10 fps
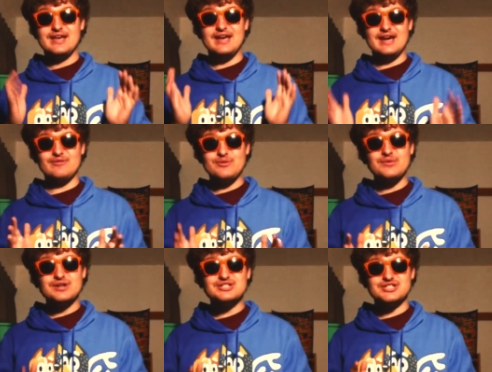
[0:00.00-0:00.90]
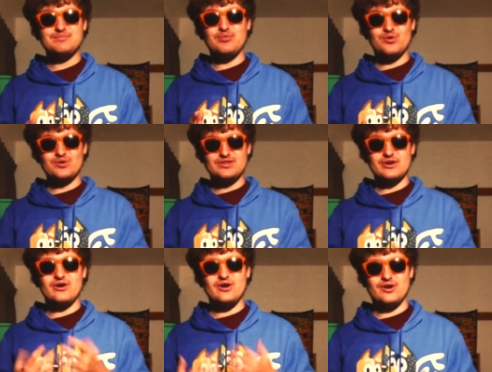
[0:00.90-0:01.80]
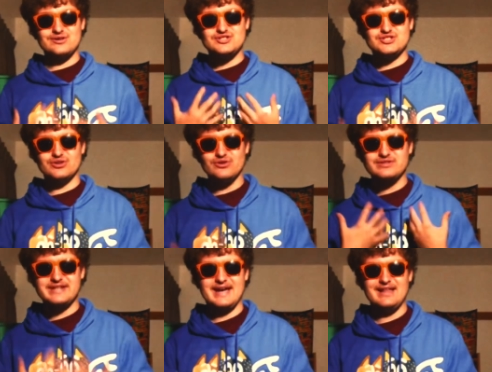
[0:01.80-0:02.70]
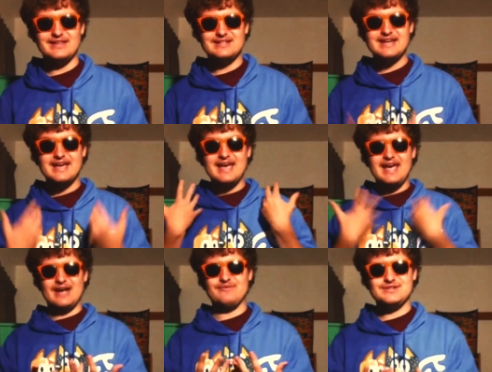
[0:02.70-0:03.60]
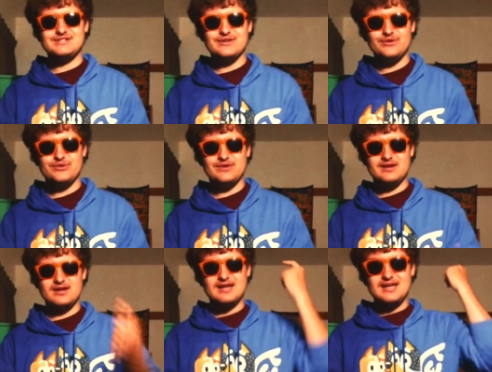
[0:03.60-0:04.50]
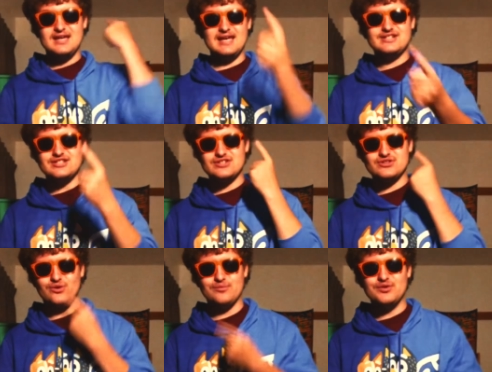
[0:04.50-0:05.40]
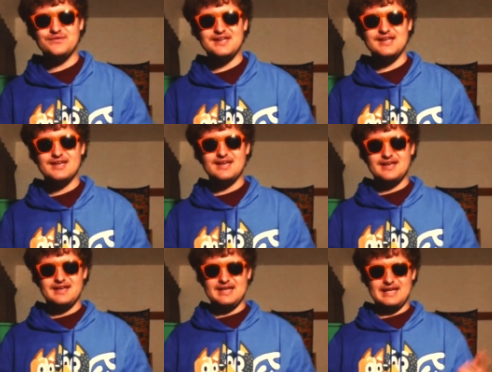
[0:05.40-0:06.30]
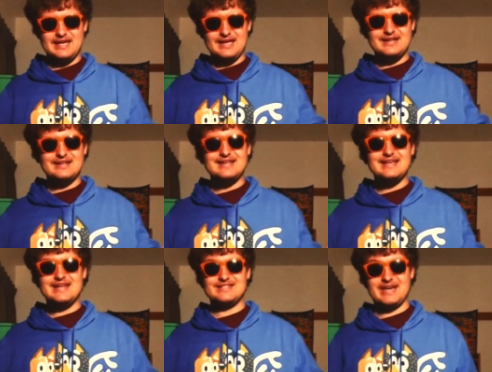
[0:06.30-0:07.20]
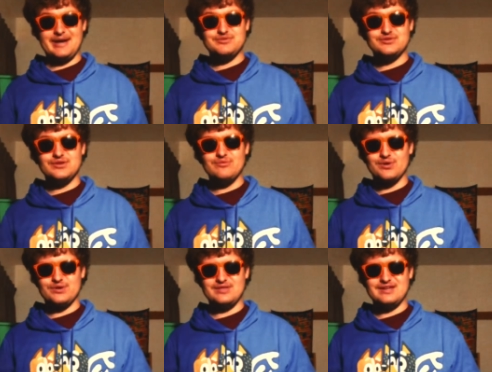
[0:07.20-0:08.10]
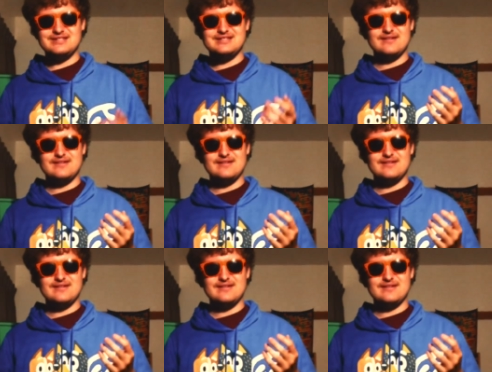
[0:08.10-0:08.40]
everyone just poured their heart, soul, talent, every single thing into this whole movie. And it is absolutely worth it.